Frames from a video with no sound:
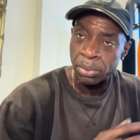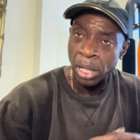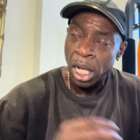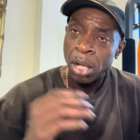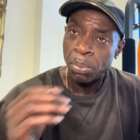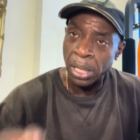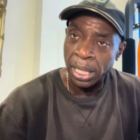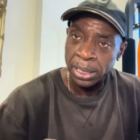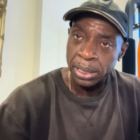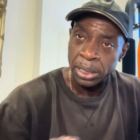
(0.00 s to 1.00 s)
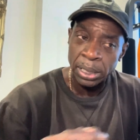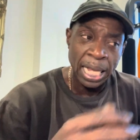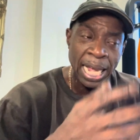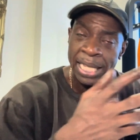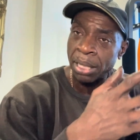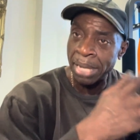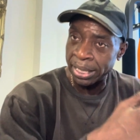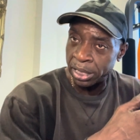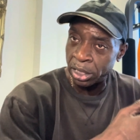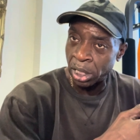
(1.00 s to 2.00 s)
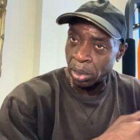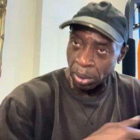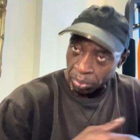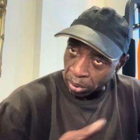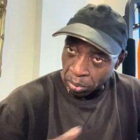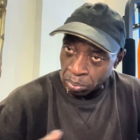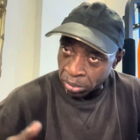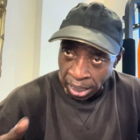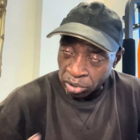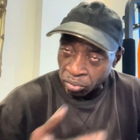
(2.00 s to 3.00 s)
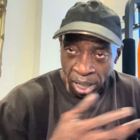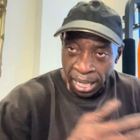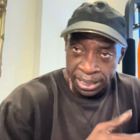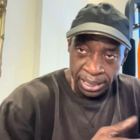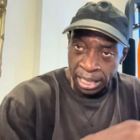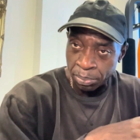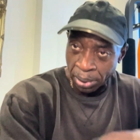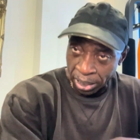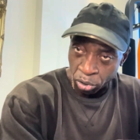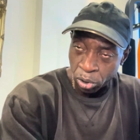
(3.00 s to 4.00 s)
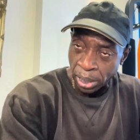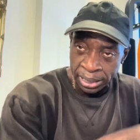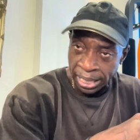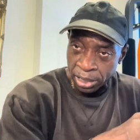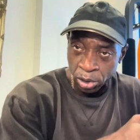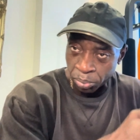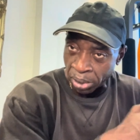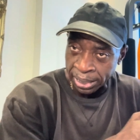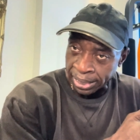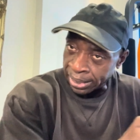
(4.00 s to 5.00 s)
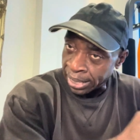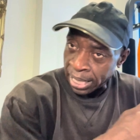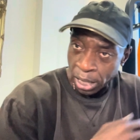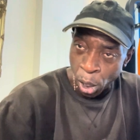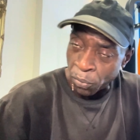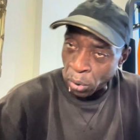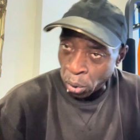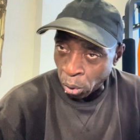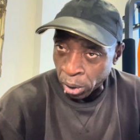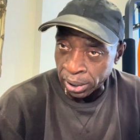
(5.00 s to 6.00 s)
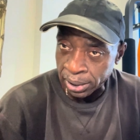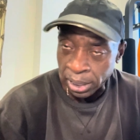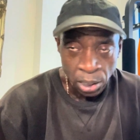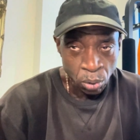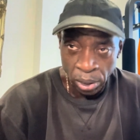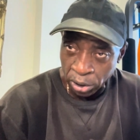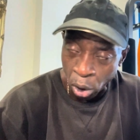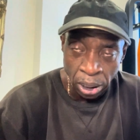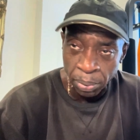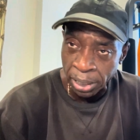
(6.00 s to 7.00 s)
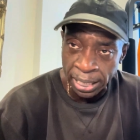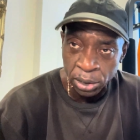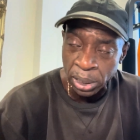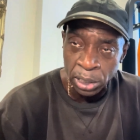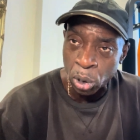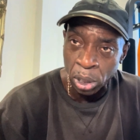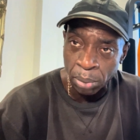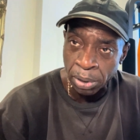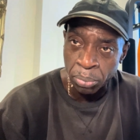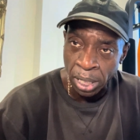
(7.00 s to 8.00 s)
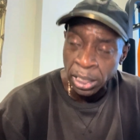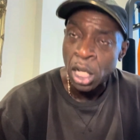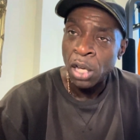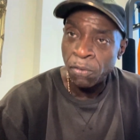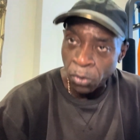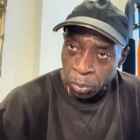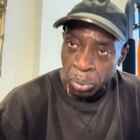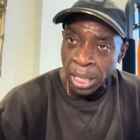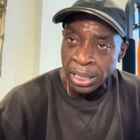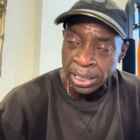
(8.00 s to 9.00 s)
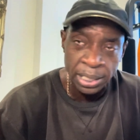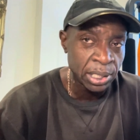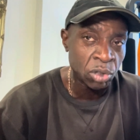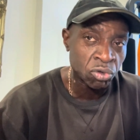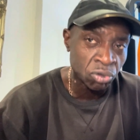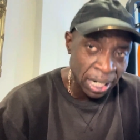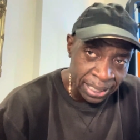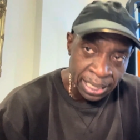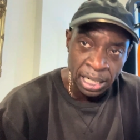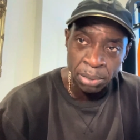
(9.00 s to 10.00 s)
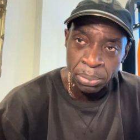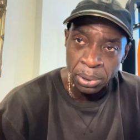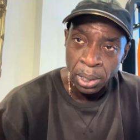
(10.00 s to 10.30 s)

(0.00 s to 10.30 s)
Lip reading: right? Plus they had a massive, you know, a nice rise in petrol and diesel prices over August. It's gone up in price. Food prices are still racing up,